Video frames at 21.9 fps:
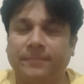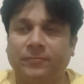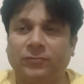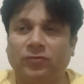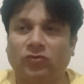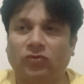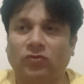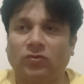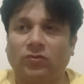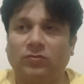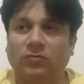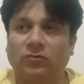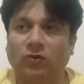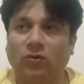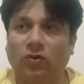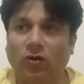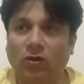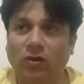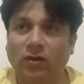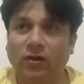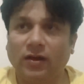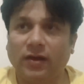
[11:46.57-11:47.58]
So
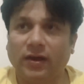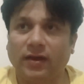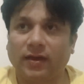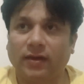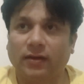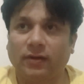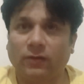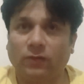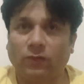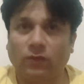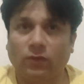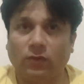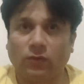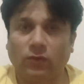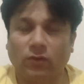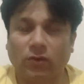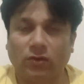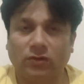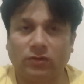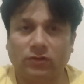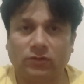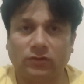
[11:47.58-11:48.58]
all I
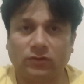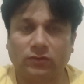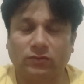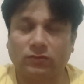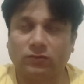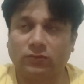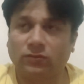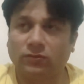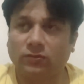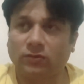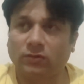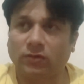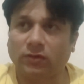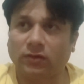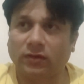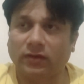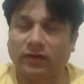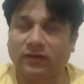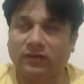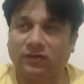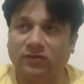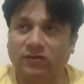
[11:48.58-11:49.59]
want to
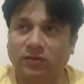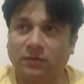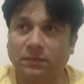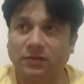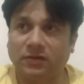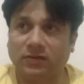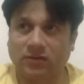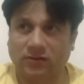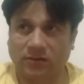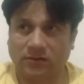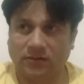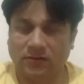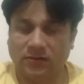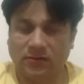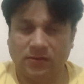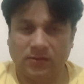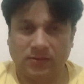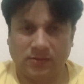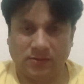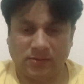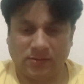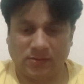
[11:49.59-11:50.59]
exhibit
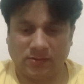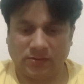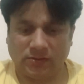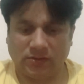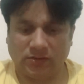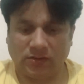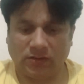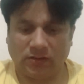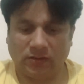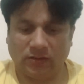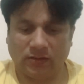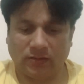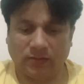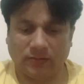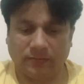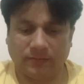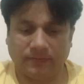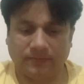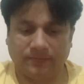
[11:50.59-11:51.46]
the